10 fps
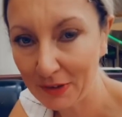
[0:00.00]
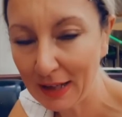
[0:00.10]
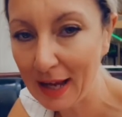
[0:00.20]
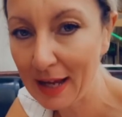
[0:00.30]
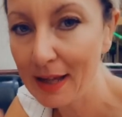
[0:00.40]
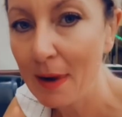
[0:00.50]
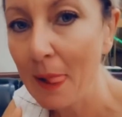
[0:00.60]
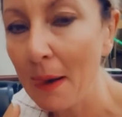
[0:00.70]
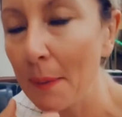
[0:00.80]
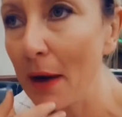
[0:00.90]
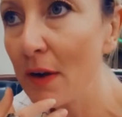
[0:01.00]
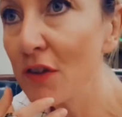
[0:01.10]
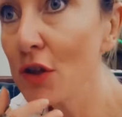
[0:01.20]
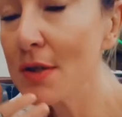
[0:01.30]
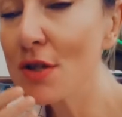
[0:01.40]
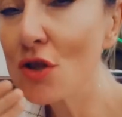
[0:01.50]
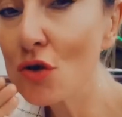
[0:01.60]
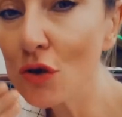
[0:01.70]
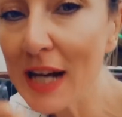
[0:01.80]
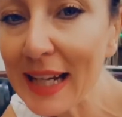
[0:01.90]
Okay. Now, if you're
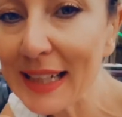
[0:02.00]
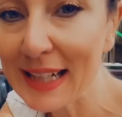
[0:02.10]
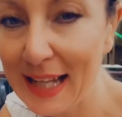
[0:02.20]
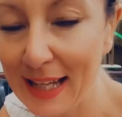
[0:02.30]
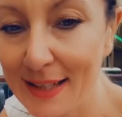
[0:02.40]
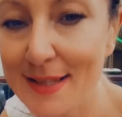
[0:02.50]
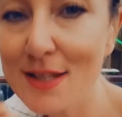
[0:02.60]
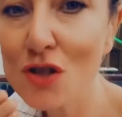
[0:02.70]
strictly,